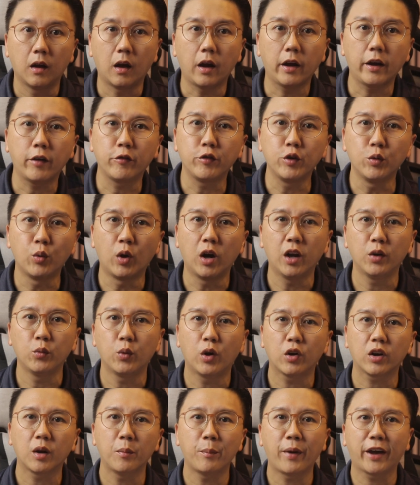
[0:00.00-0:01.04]
Hi everyone,
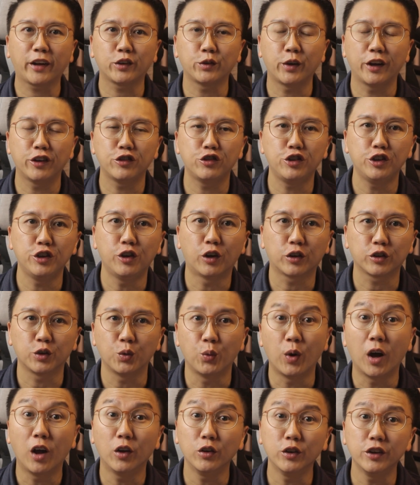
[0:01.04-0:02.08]
welcome back to SG Dr.
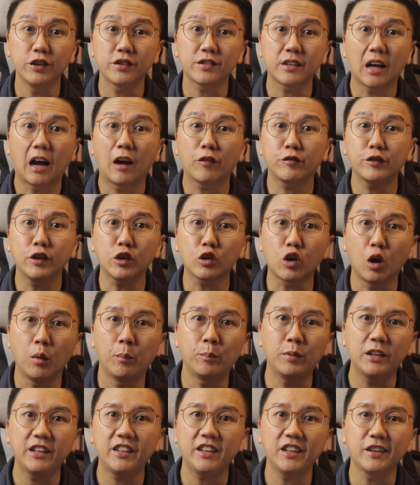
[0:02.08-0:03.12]
Wellness. After
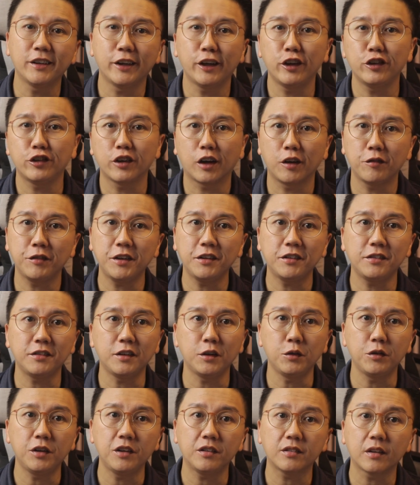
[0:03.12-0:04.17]
completing the HIV
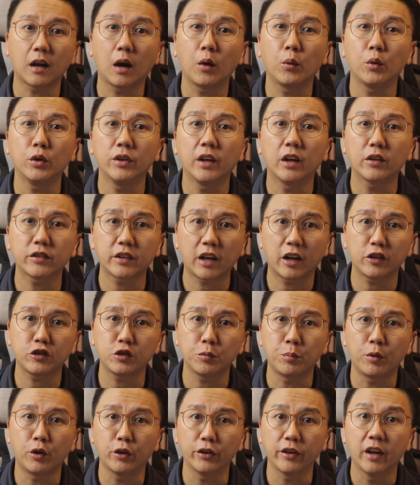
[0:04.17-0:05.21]
series, I will now touch
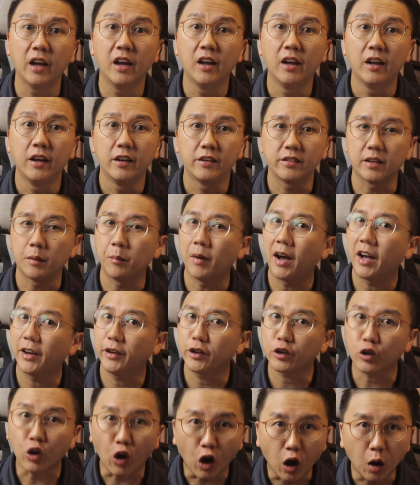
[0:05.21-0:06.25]
upon some
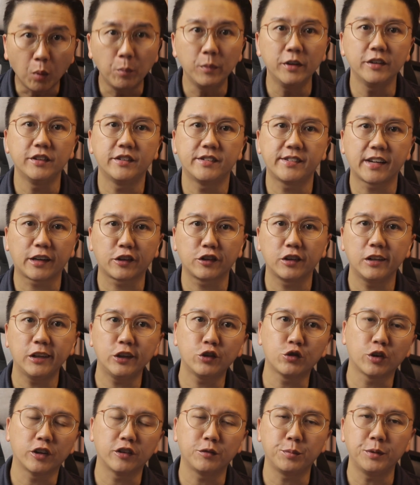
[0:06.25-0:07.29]
other common sexually
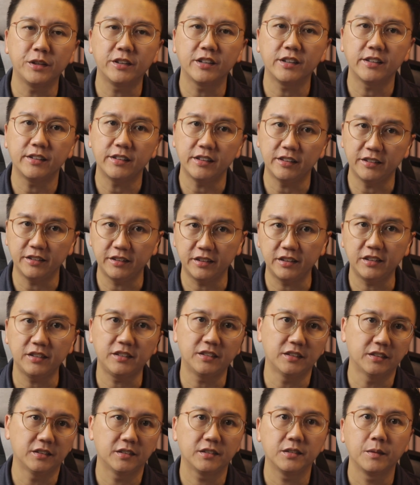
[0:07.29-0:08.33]
transmitted
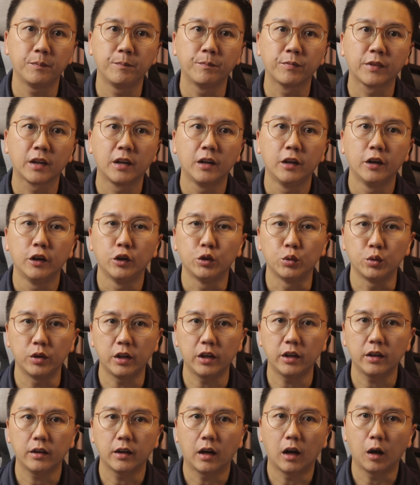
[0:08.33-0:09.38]
diseases.
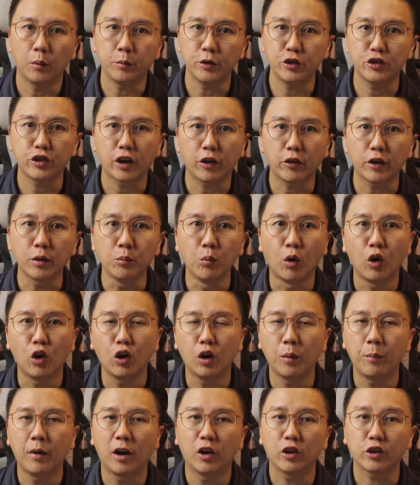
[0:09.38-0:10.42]
Today, I'll be sharing
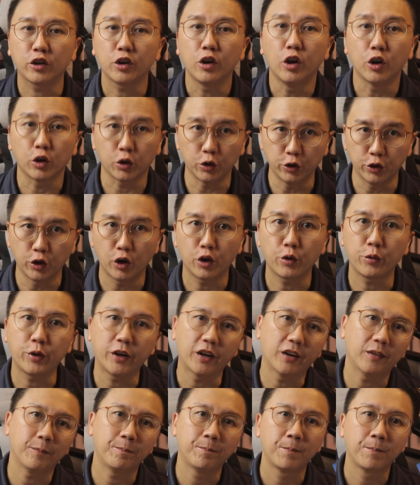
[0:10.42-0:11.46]
more about gonorrhea.